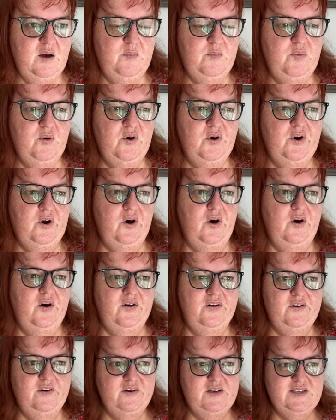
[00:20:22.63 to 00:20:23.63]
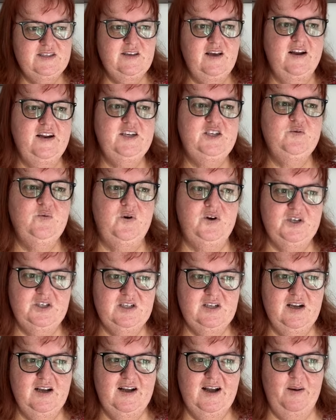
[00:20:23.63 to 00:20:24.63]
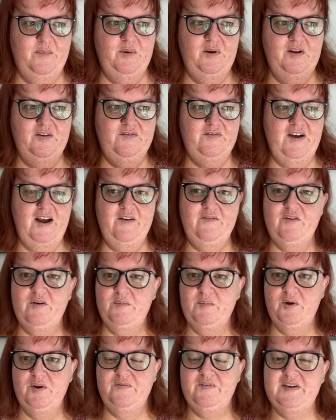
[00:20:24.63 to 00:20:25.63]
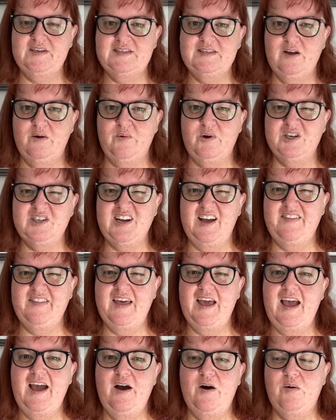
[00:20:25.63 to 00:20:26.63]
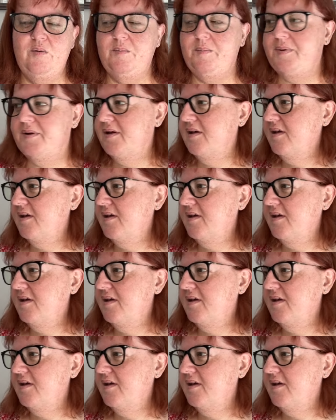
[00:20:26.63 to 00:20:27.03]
put on, decided to watch a couple of favourite movies. So I watched like The Help